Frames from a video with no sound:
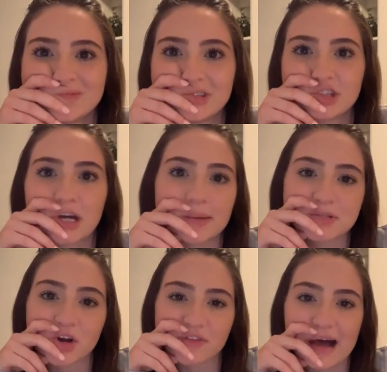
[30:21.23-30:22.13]
You type
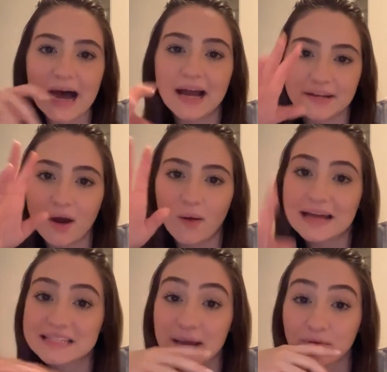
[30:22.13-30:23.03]
so fast. I know, I
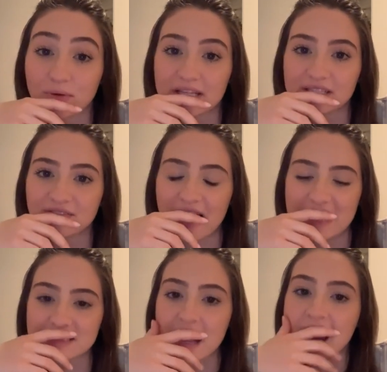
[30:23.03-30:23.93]
type really
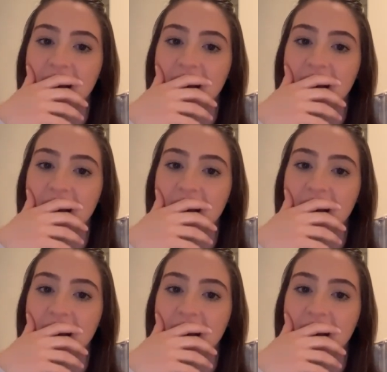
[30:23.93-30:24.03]
fast.